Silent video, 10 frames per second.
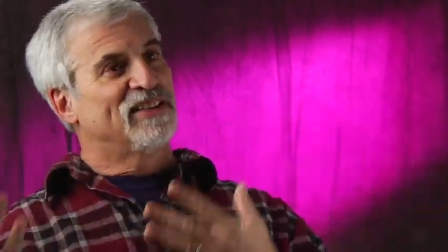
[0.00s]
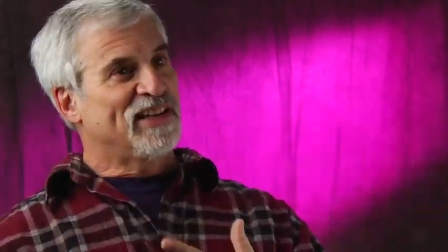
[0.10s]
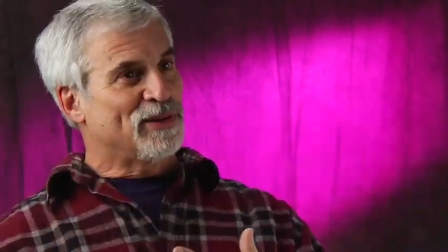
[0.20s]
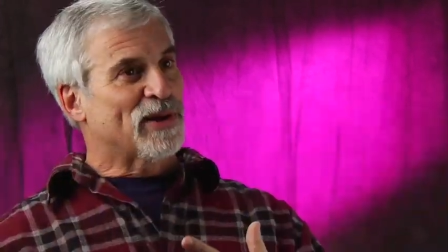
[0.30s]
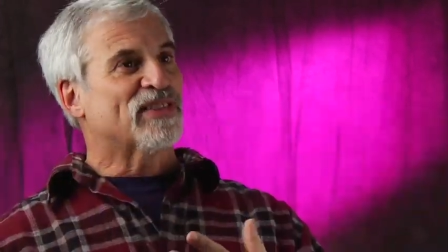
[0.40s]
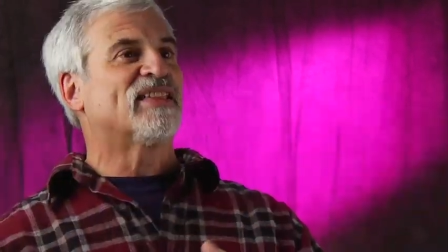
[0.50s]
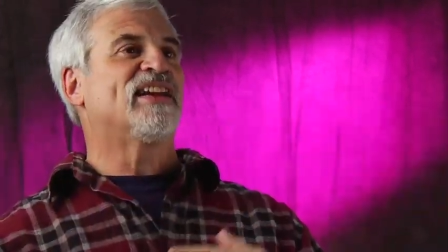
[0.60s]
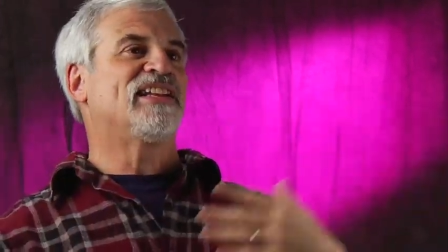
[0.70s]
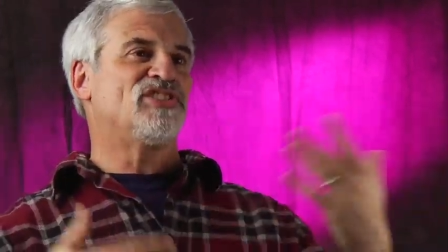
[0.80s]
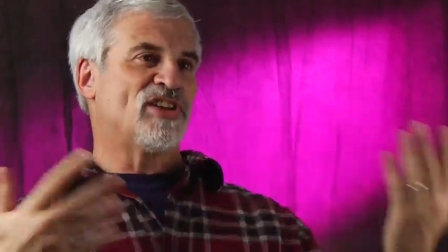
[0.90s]
lady around the
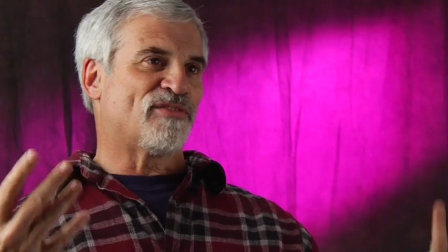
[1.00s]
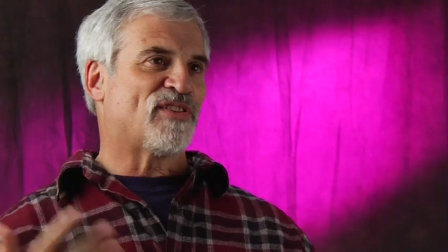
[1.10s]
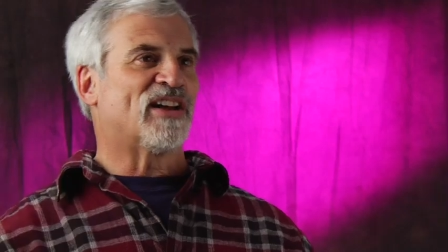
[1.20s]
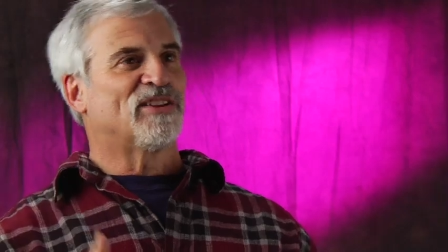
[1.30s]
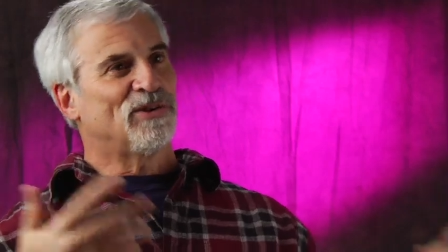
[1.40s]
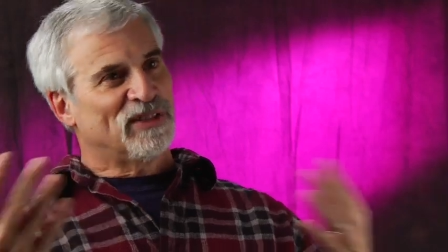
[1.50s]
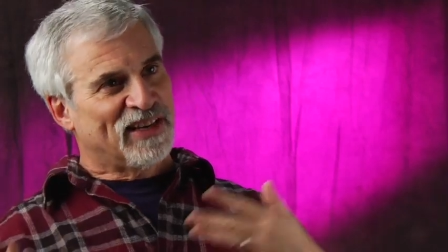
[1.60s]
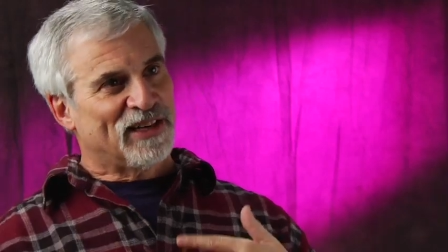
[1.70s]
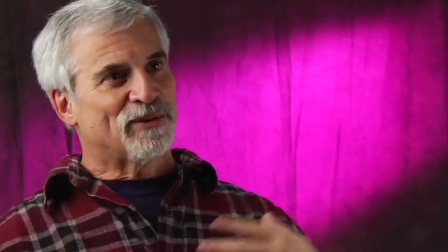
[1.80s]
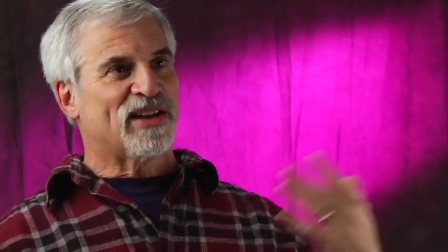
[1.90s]
lady, gent follow,
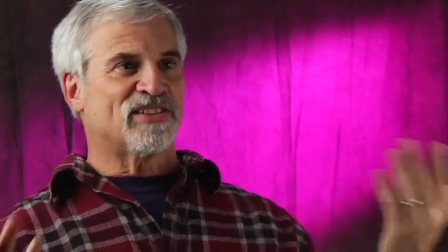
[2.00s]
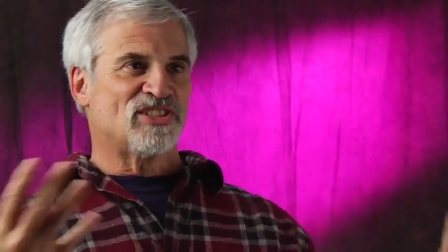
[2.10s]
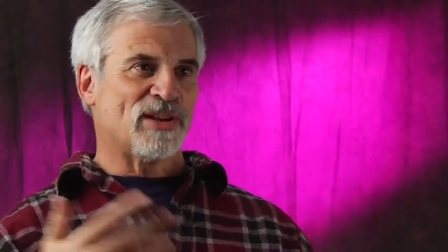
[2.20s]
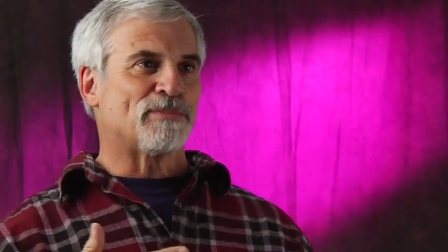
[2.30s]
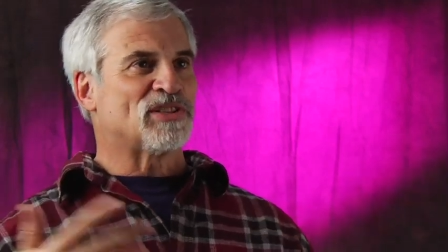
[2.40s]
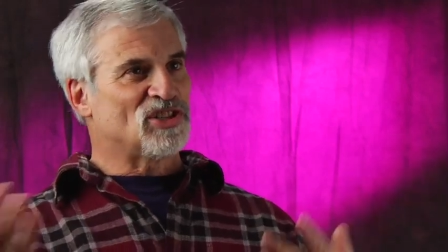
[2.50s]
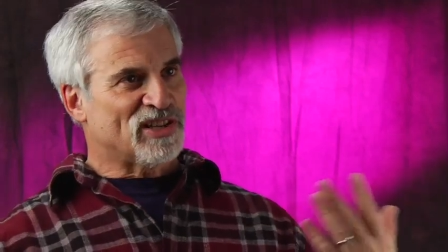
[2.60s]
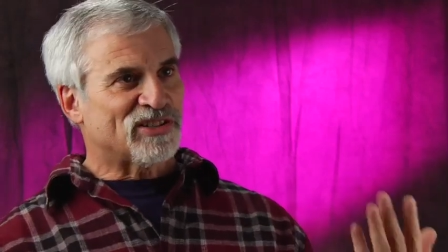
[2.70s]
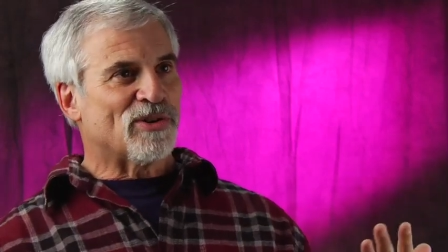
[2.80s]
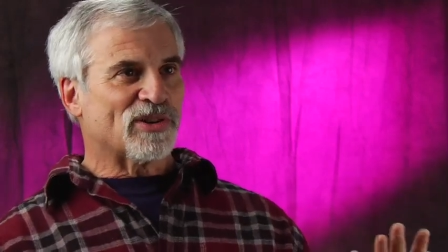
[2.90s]
lady around the gent, but
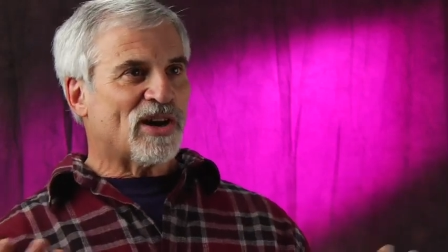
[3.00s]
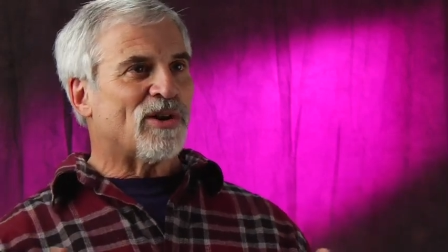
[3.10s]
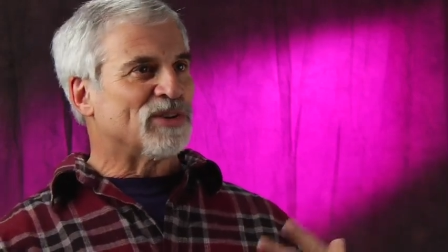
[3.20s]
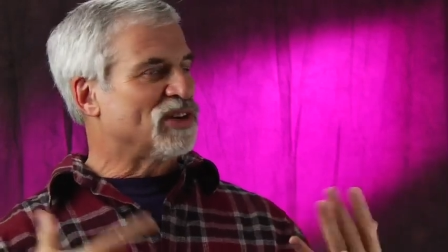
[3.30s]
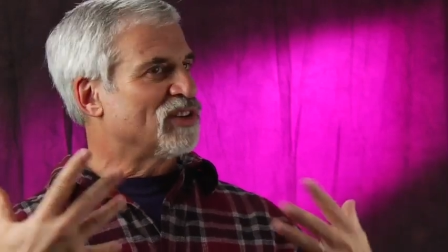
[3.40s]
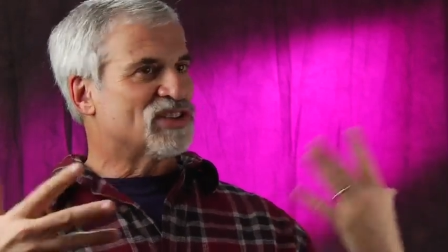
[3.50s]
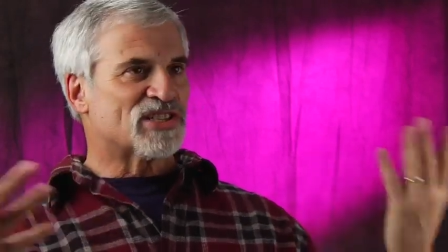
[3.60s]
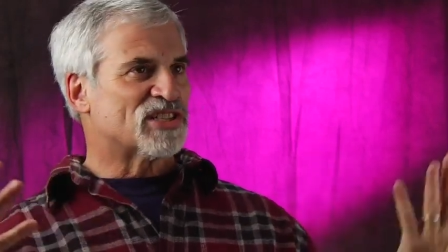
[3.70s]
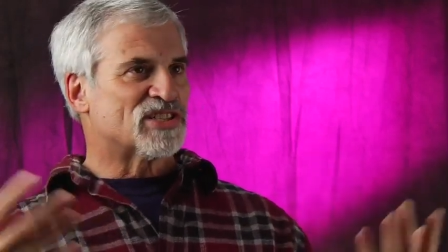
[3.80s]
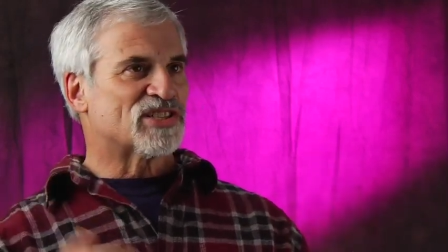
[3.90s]
gent don't go. You know, you
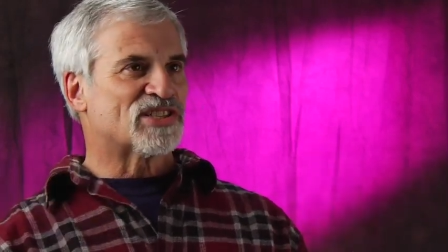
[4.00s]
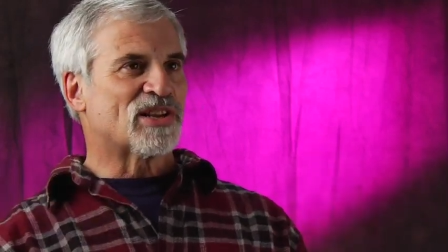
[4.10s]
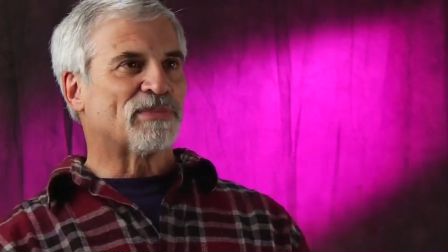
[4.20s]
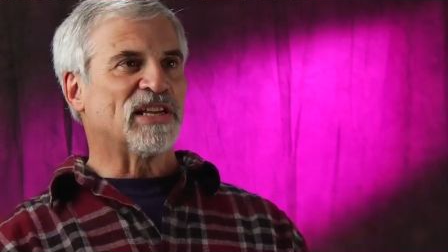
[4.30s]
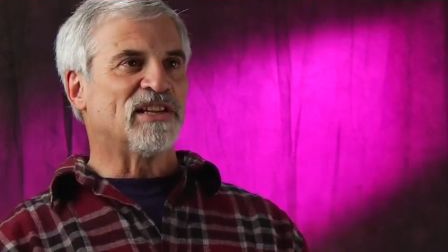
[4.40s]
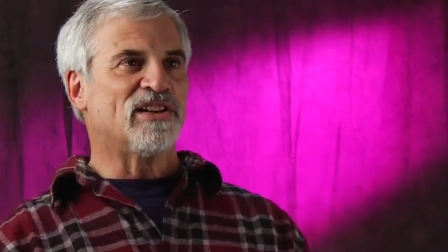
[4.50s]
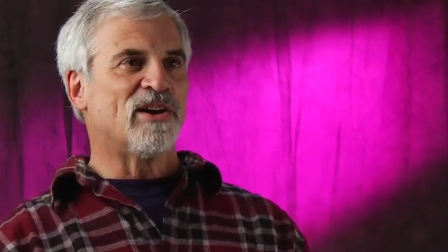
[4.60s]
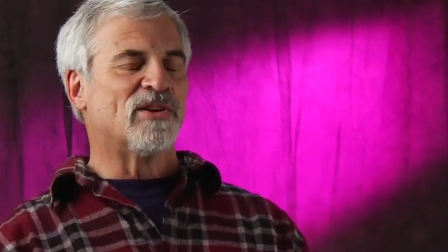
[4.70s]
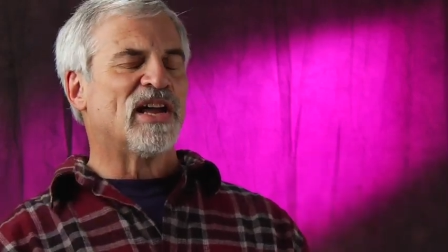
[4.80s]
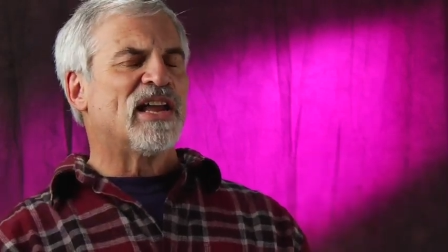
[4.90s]
just, it's something you
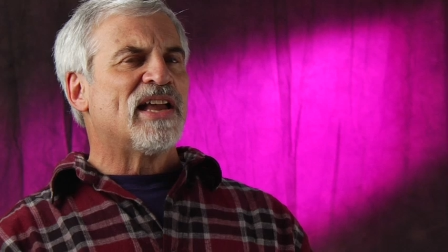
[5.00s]
know.